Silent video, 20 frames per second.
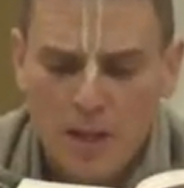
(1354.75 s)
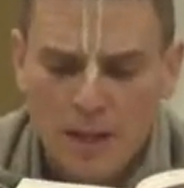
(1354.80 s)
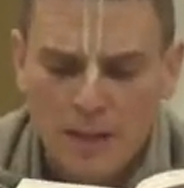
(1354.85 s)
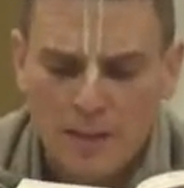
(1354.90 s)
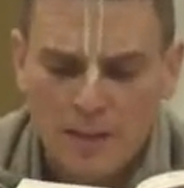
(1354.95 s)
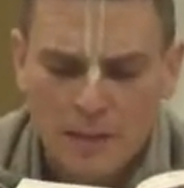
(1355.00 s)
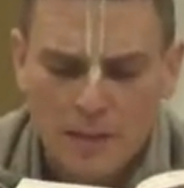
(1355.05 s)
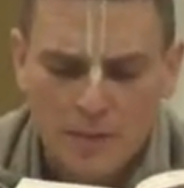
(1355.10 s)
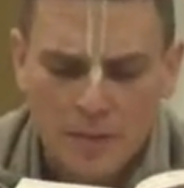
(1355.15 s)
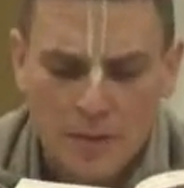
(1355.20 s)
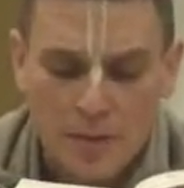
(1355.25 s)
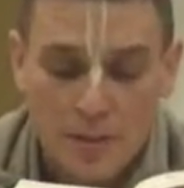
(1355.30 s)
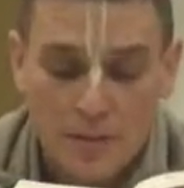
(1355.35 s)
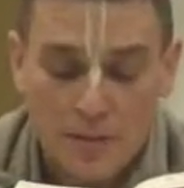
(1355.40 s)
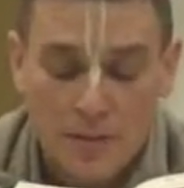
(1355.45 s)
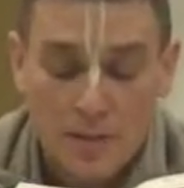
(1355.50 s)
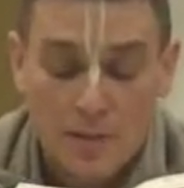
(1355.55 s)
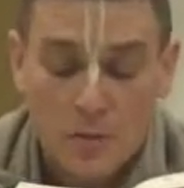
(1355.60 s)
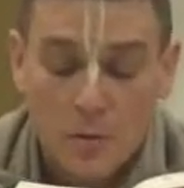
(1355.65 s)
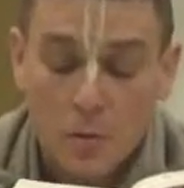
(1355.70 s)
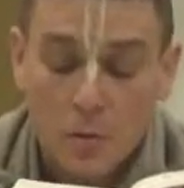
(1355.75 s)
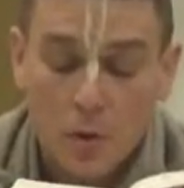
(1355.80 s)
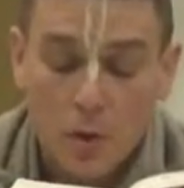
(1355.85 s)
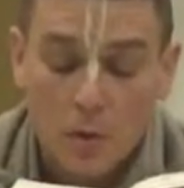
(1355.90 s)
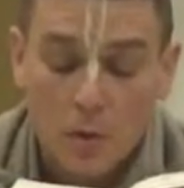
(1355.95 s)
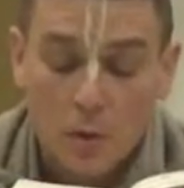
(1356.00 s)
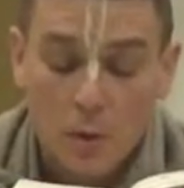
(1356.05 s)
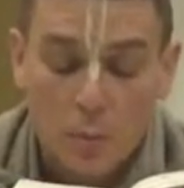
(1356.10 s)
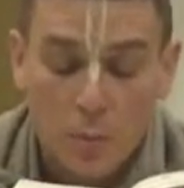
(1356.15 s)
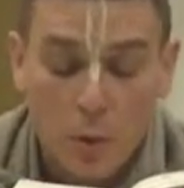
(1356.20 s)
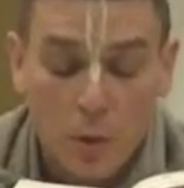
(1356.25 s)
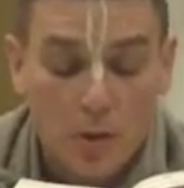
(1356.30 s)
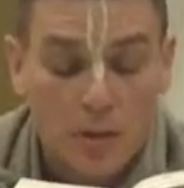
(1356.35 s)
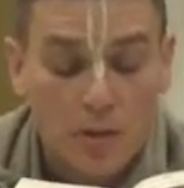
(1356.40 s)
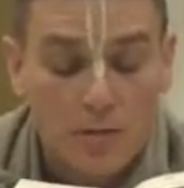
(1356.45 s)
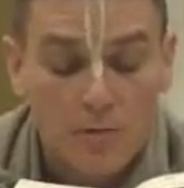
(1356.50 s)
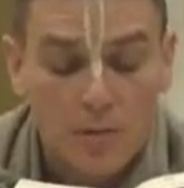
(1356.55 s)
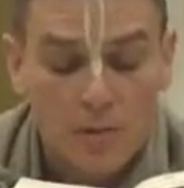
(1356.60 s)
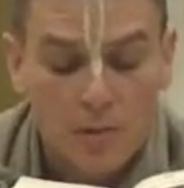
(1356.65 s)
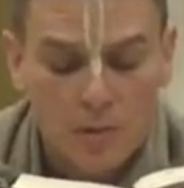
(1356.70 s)
activities that you got the
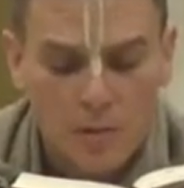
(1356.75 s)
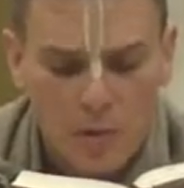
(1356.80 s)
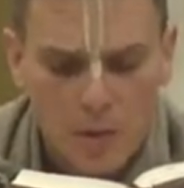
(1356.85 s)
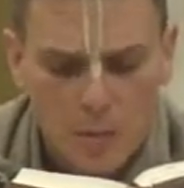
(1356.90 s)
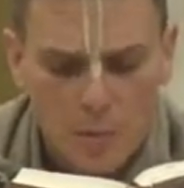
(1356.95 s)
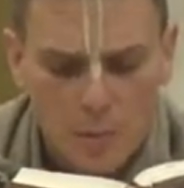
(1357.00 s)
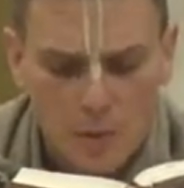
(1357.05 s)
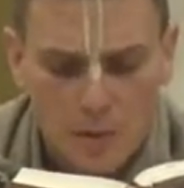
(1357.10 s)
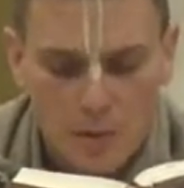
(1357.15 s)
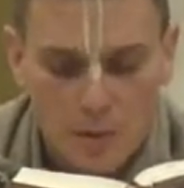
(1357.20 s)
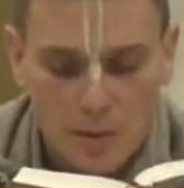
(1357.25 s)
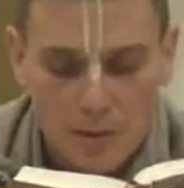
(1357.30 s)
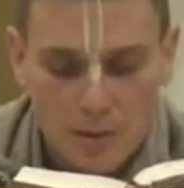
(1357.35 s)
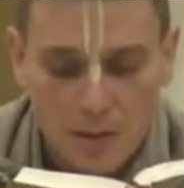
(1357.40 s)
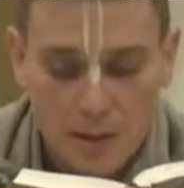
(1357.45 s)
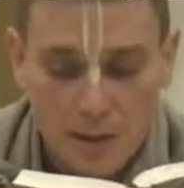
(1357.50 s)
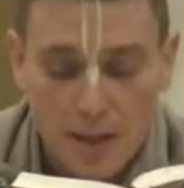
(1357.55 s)
body of a serpent?"